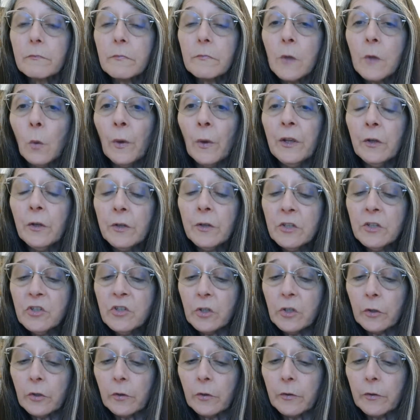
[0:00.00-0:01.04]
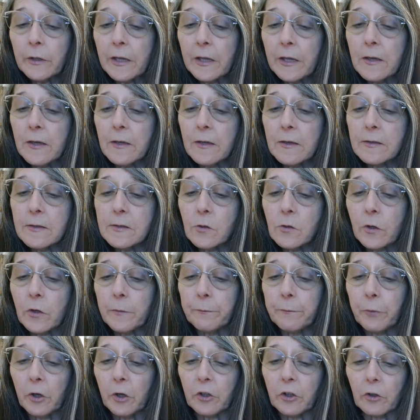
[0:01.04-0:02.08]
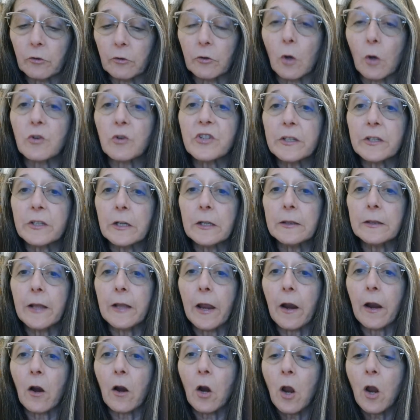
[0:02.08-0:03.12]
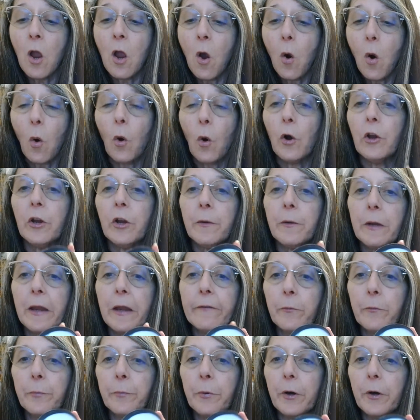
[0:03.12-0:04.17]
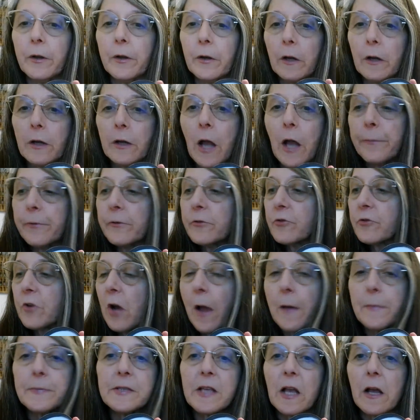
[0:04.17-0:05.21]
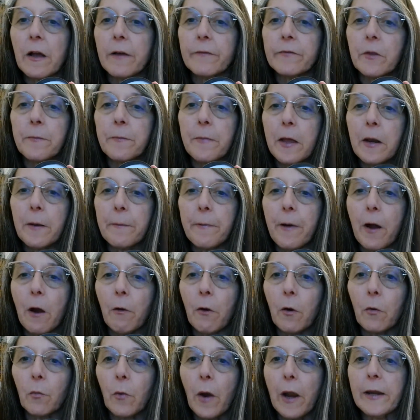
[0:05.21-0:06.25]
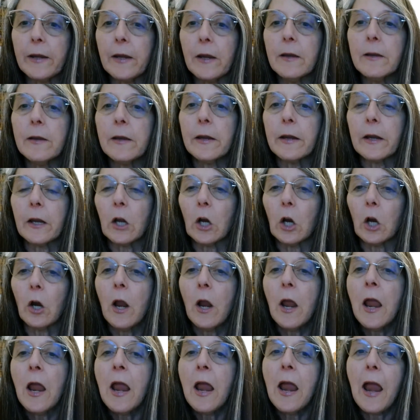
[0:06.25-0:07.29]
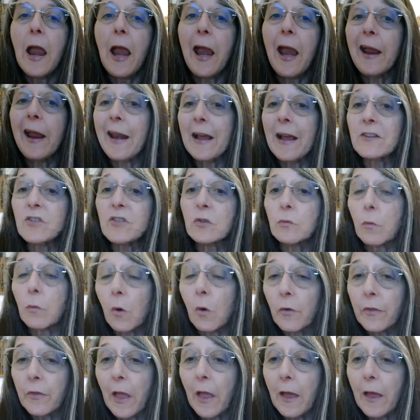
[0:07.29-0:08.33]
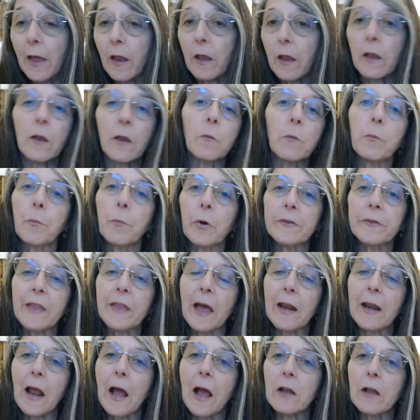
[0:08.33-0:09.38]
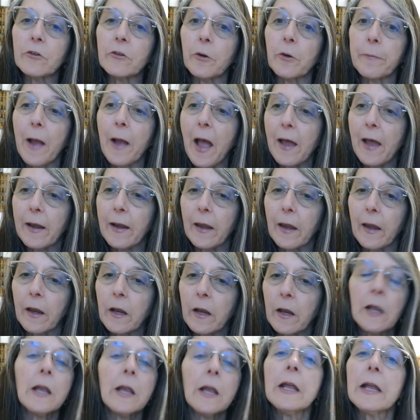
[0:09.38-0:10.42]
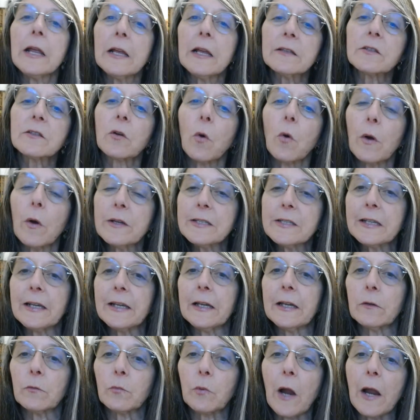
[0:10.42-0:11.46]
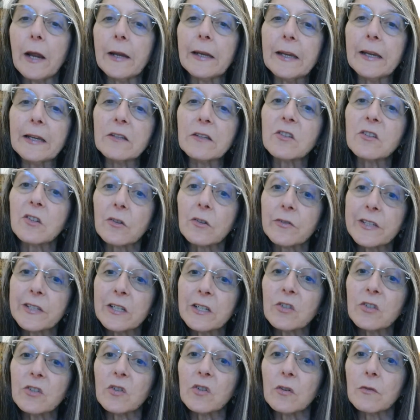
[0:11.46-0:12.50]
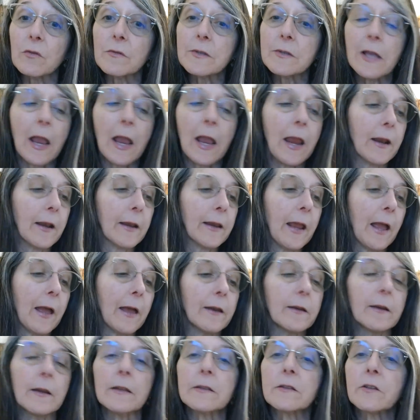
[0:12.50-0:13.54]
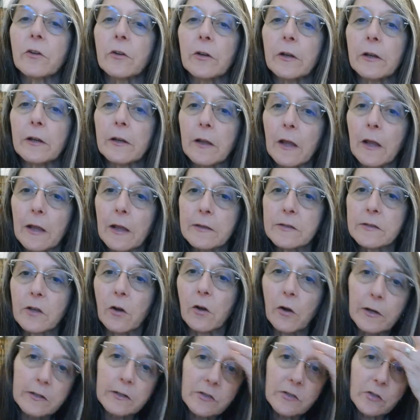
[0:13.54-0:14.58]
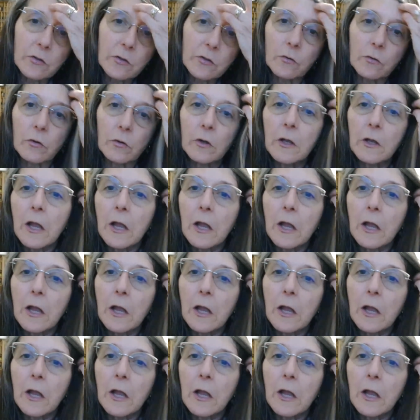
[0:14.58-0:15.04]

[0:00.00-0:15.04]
what you can do is you can put your lotion in there, or you can even put a couple drops of the MetaPower right in here. And as you roll that, you put that on your body, it's going to get right into your tissues. And again, it's going to